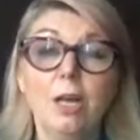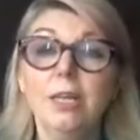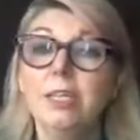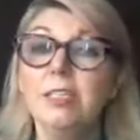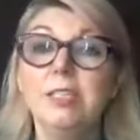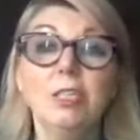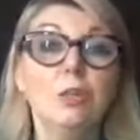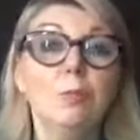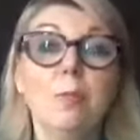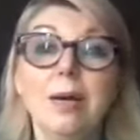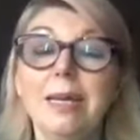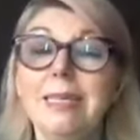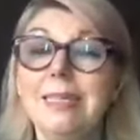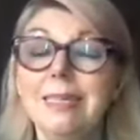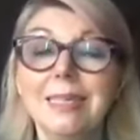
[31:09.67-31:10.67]
You see, your
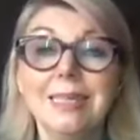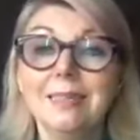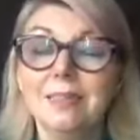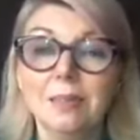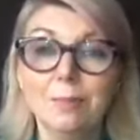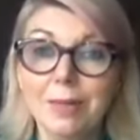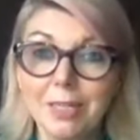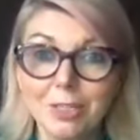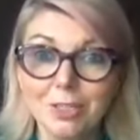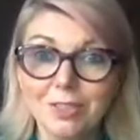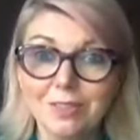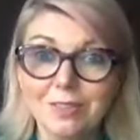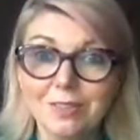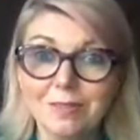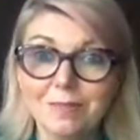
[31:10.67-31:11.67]
mind thinks in
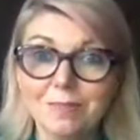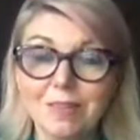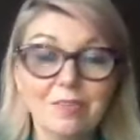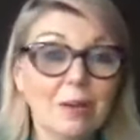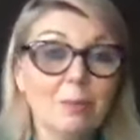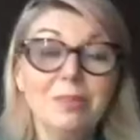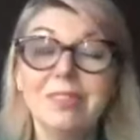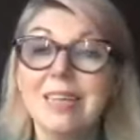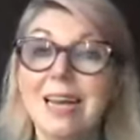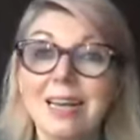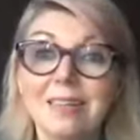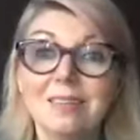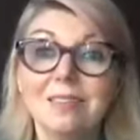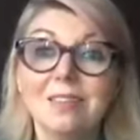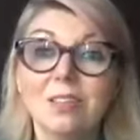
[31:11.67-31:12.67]
pictures. If I was to
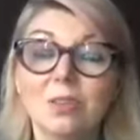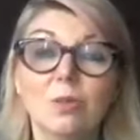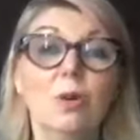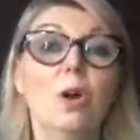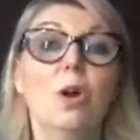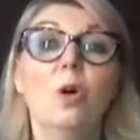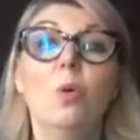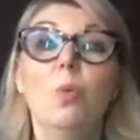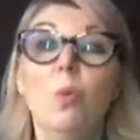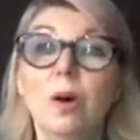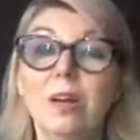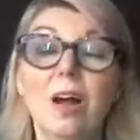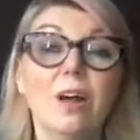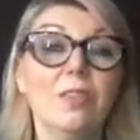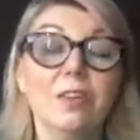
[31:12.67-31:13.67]
ask you,
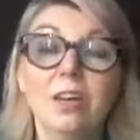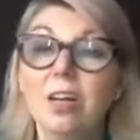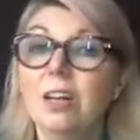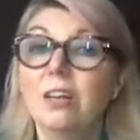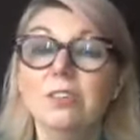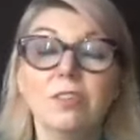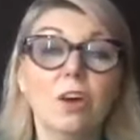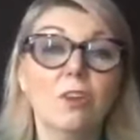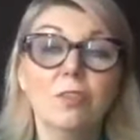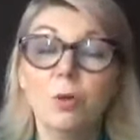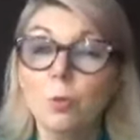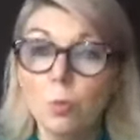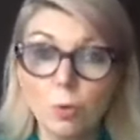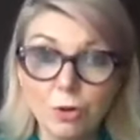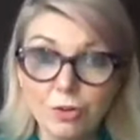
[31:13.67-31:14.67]
what are the colors of
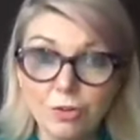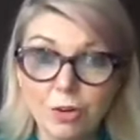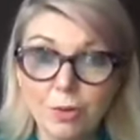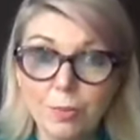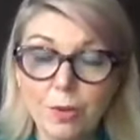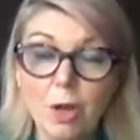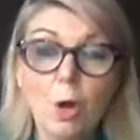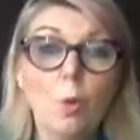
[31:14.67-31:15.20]
your wardrobe?